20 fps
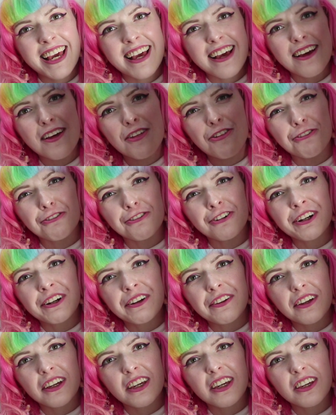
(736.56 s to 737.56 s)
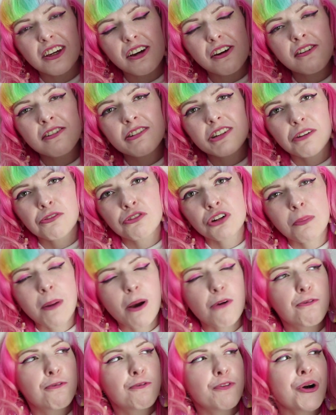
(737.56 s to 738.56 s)
is rather cute. I've got
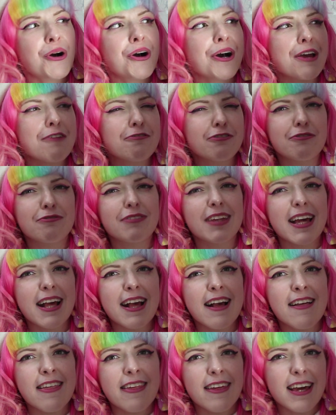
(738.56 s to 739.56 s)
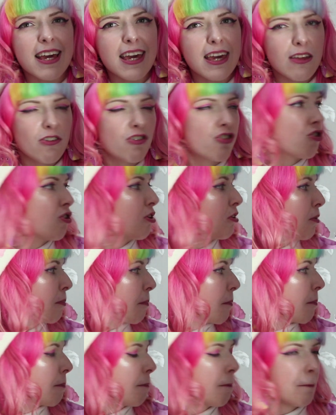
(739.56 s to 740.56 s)
about 5 of these each, the
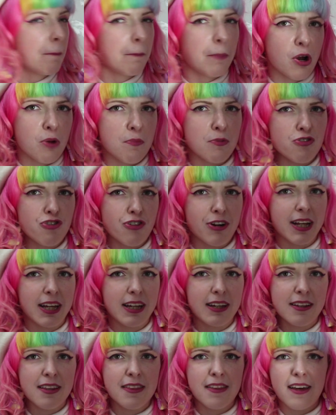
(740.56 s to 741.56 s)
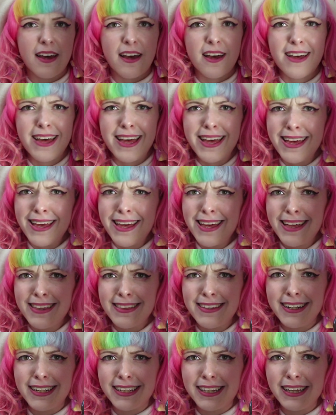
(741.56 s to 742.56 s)
boba drink and the
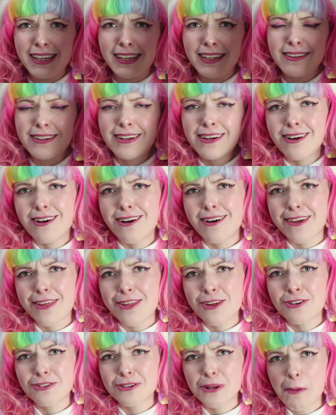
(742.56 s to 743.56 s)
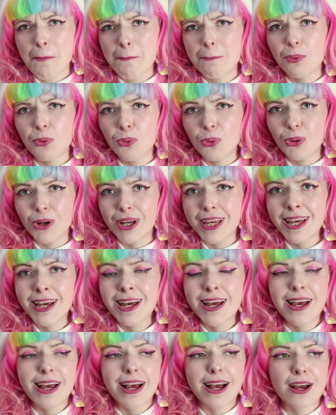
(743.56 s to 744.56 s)
little ice cream boy.
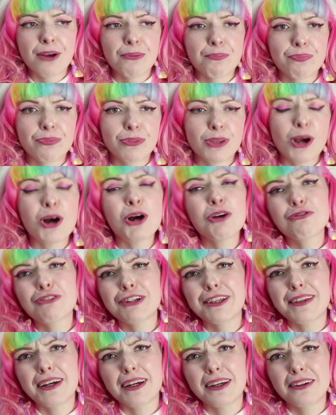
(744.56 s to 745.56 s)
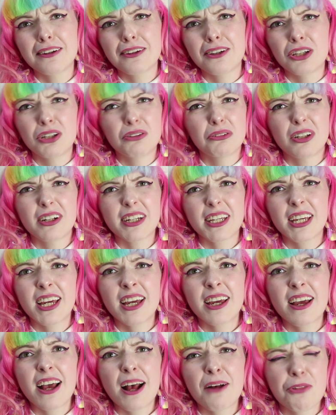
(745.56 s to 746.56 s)
Hopefully that you'll like
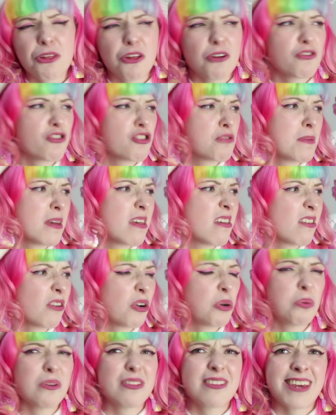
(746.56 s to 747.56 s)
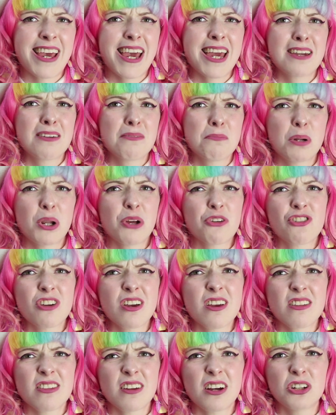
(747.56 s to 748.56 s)
it, else I'll just be stuck with 10
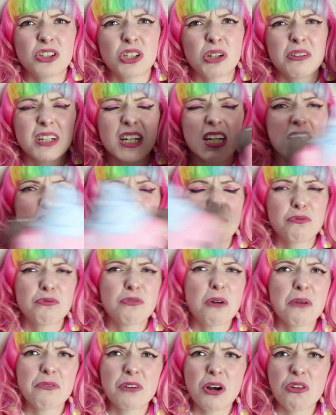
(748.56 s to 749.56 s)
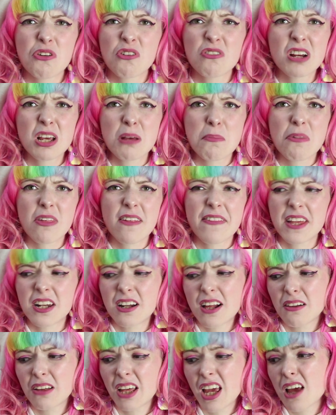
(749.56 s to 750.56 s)
plushies that I don't need 5 ice creams, and then
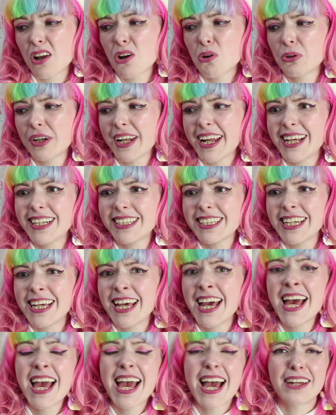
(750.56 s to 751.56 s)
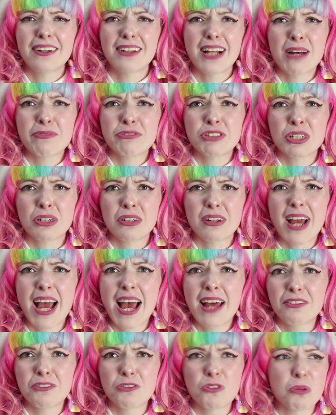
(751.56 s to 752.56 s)
I'll get an old lady and I'll have to
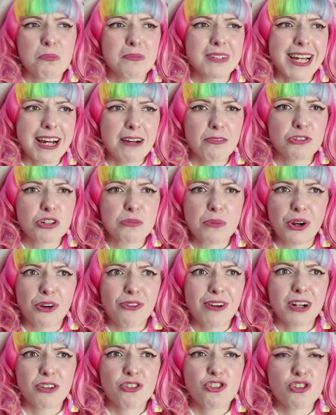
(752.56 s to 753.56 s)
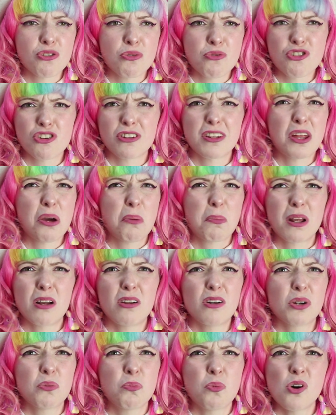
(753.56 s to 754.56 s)
hand them down to my grandchildren, and they'll be
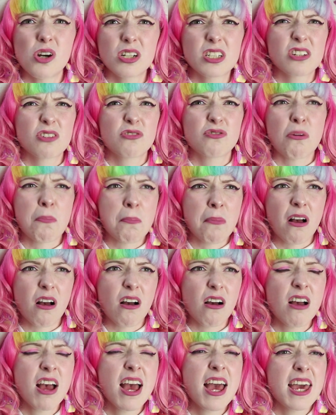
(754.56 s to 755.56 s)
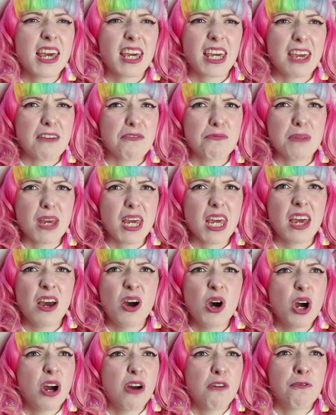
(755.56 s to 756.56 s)
like, why did grandma give me
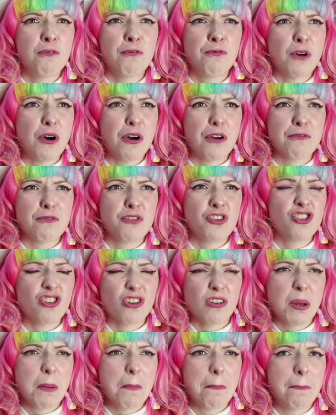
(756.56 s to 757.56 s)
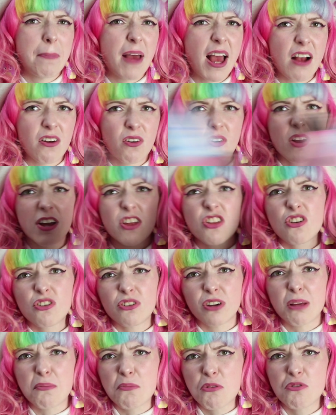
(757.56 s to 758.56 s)
5 giant bear ice
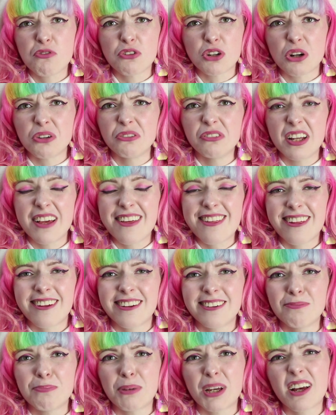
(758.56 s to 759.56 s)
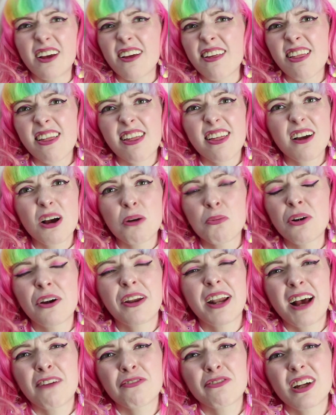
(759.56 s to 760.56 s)
creams for no reason? Because I won't
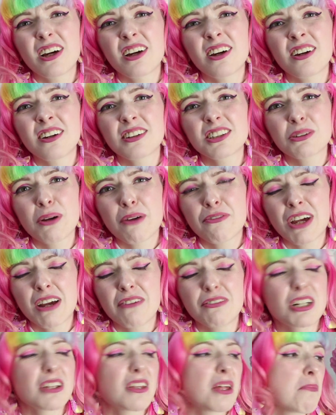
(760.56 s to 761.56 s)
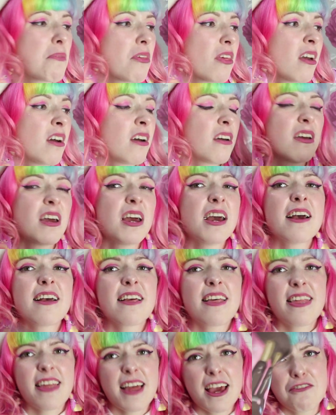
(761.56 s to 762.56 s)
have the heart to ever get rid of them. So
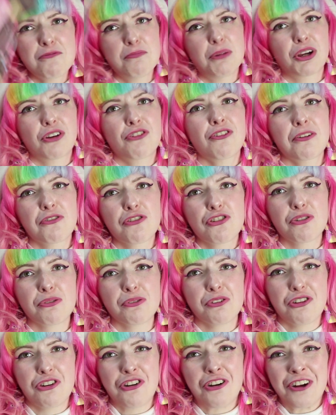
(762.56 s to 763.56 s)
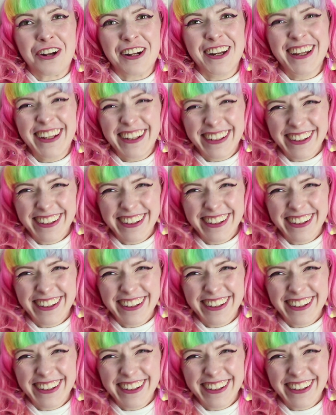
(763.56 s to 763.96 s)
save my grandchildren